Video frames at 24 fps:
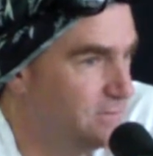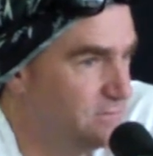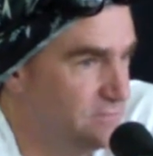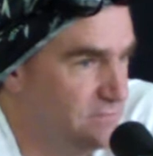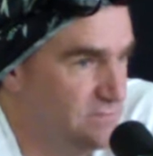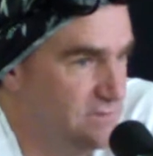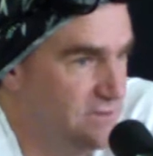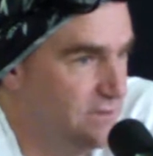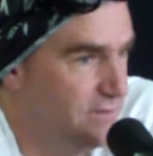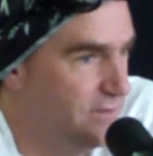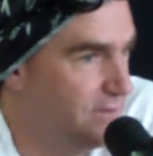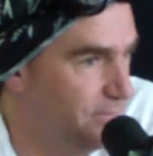
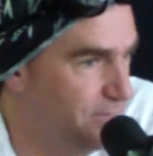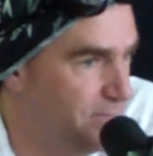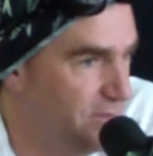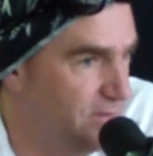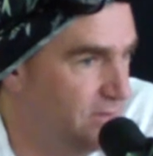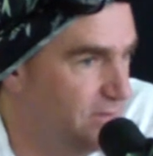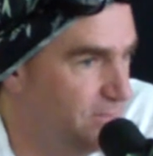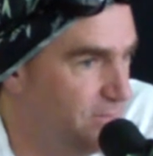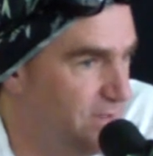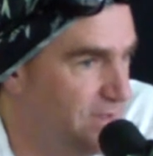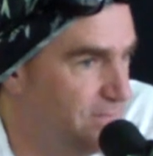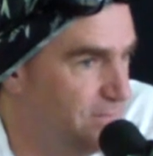the
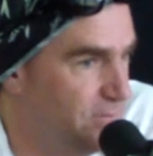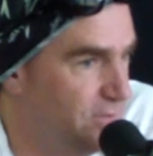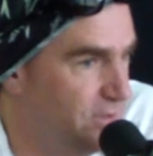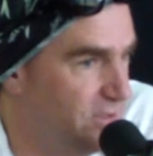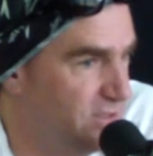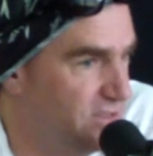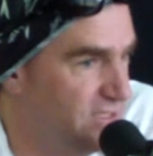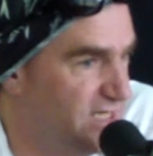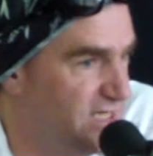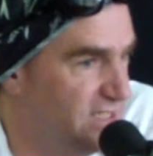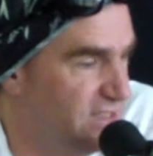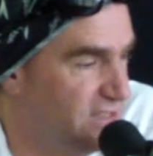people at
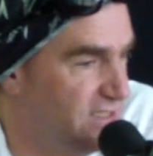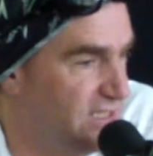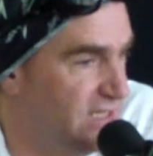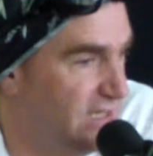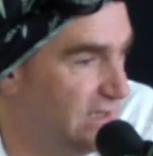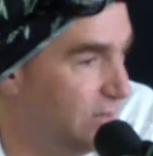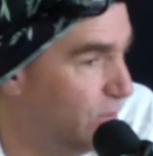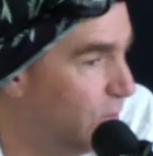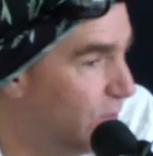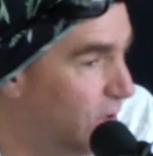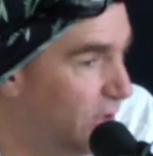JSE in all